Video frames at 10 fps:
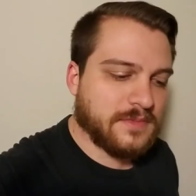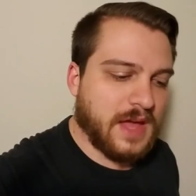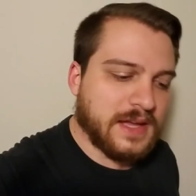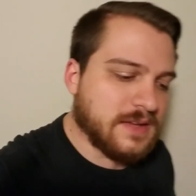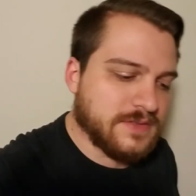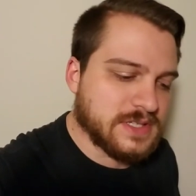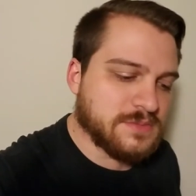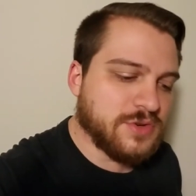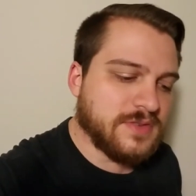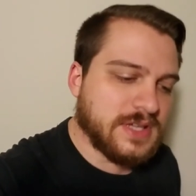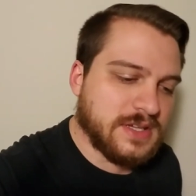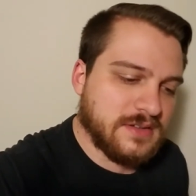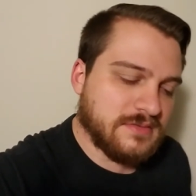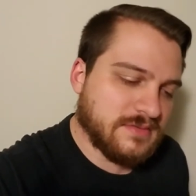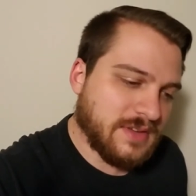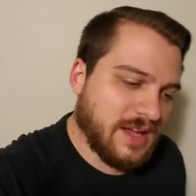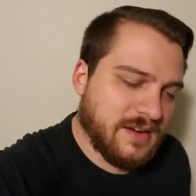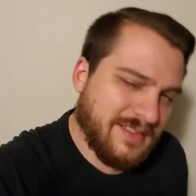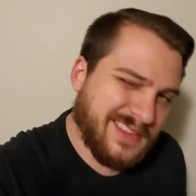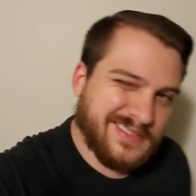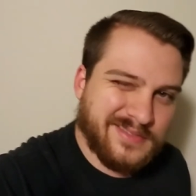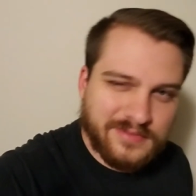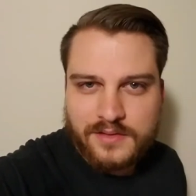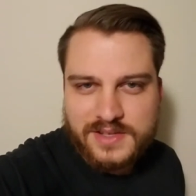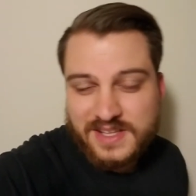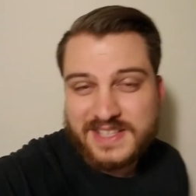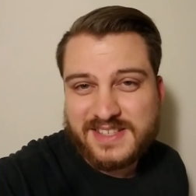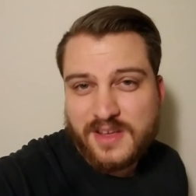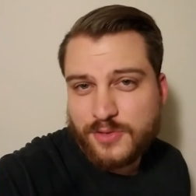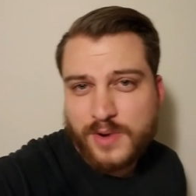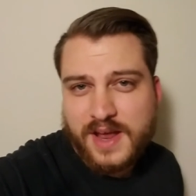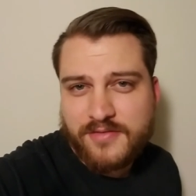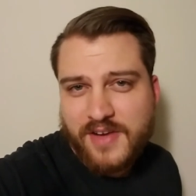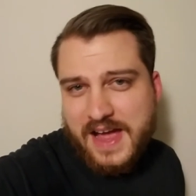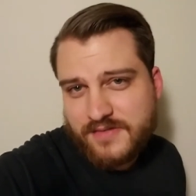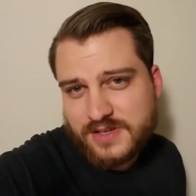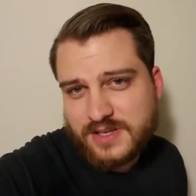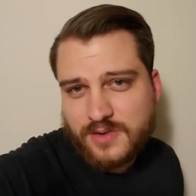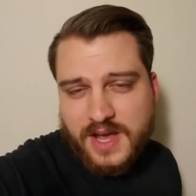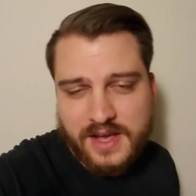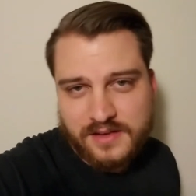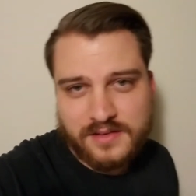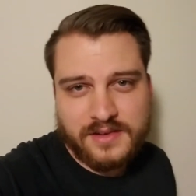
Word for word: I give this movie, I don't know, like let's say three out of five is okay.